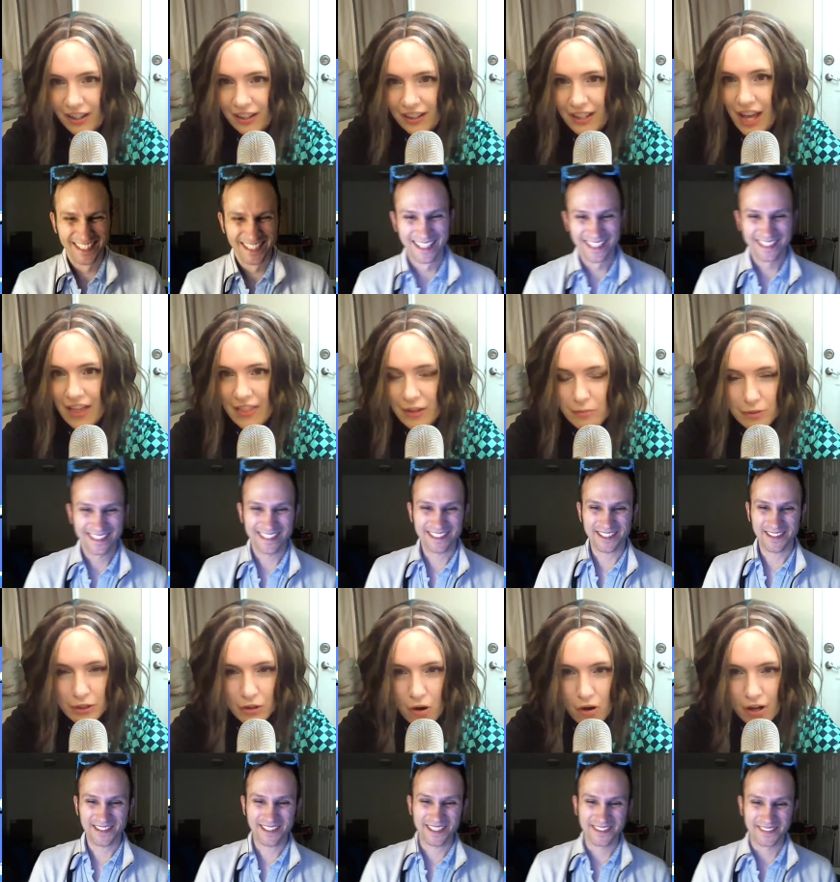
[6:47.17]
Speaker 1: Yeah, they'd be
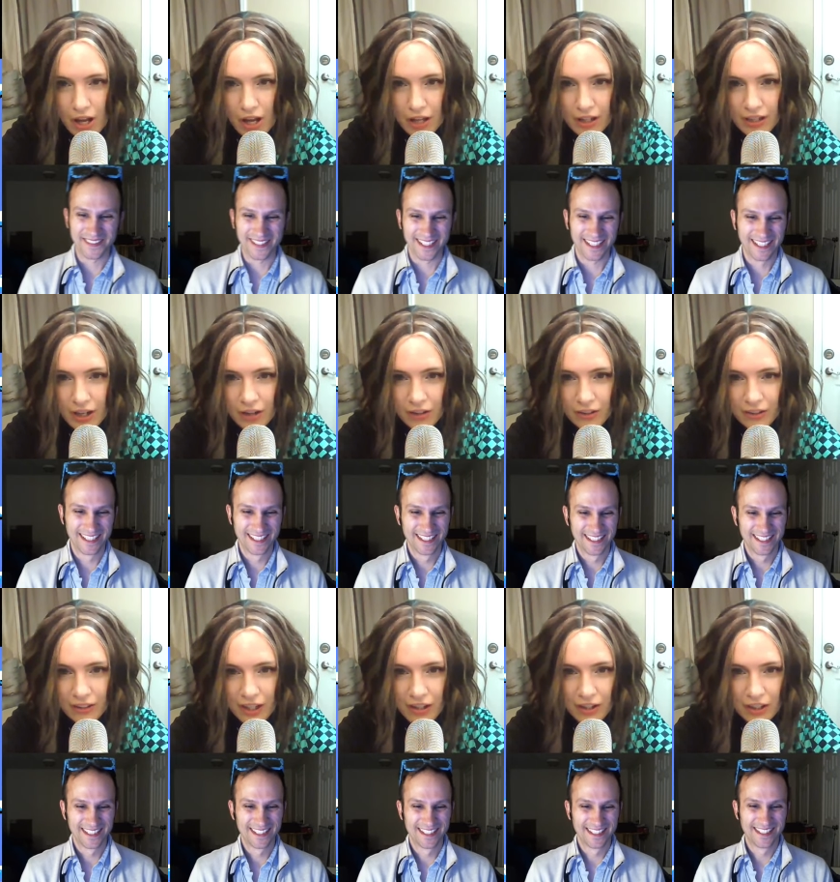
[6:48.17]
That's like, horrible. "Oh yeah, now
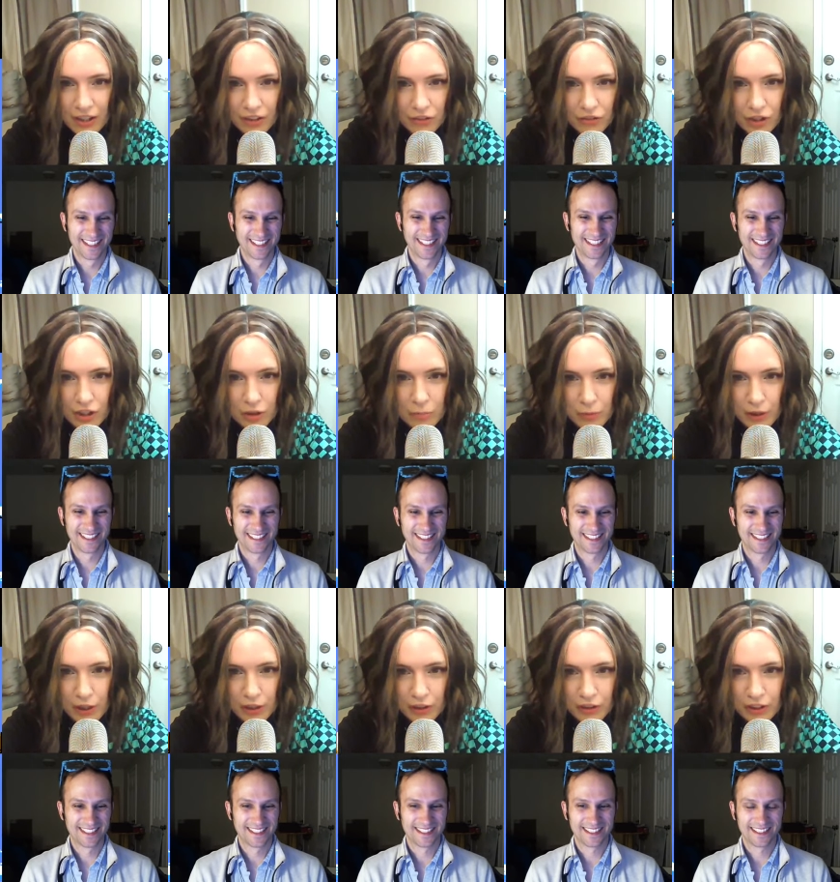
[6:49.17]
now like take the
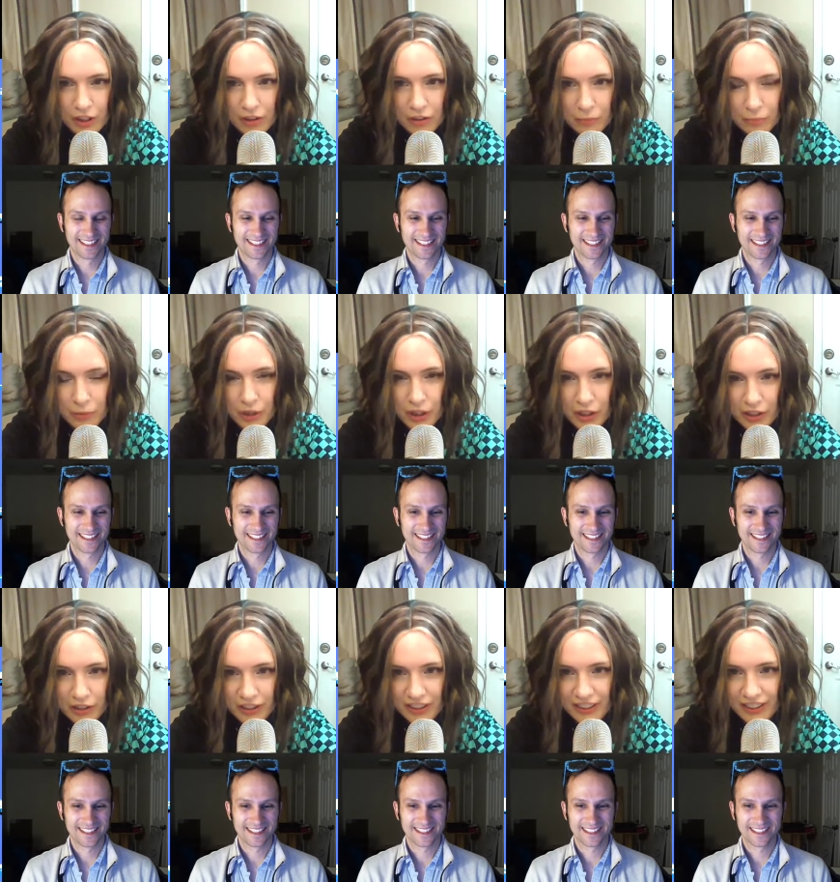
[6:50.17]
blanket down and pee
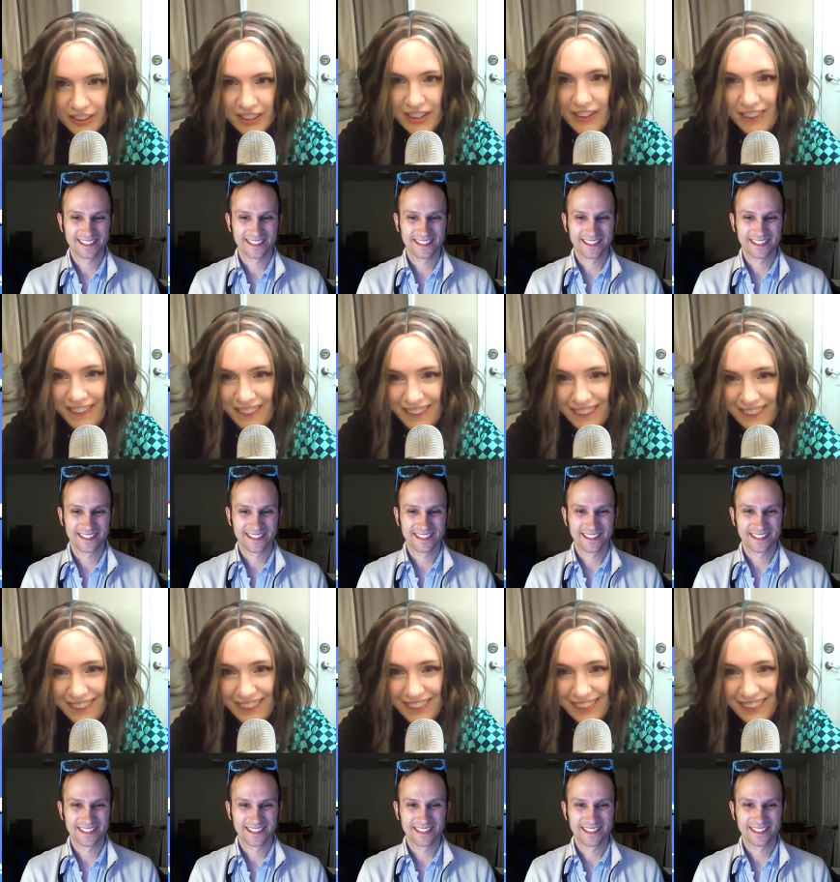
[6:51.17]
on her," you know.
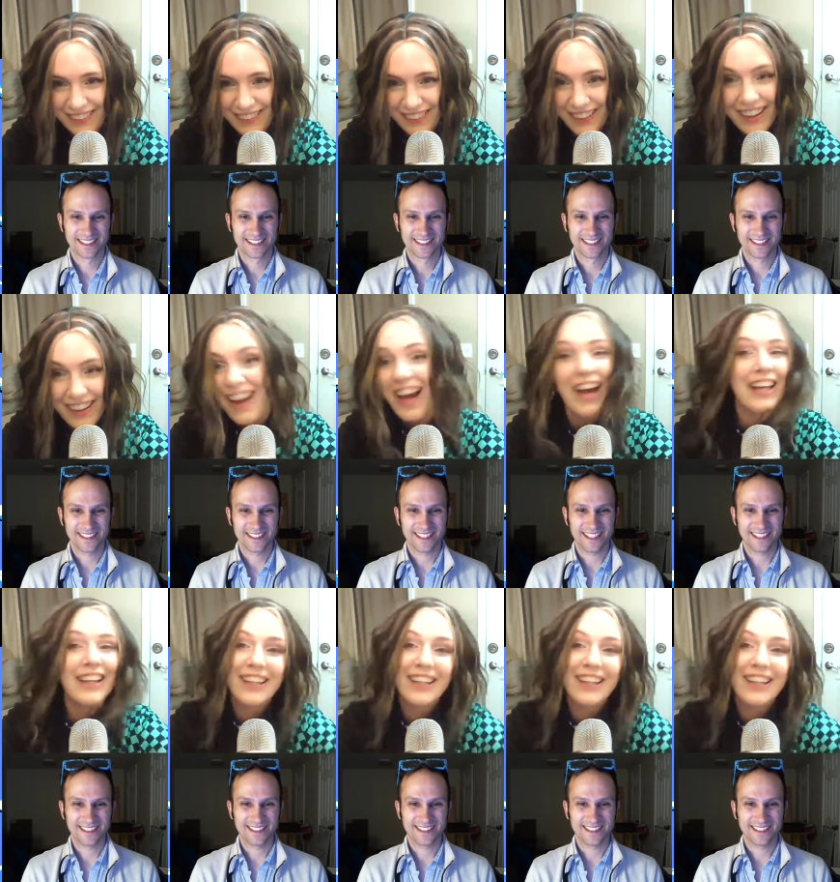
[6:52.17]
I'm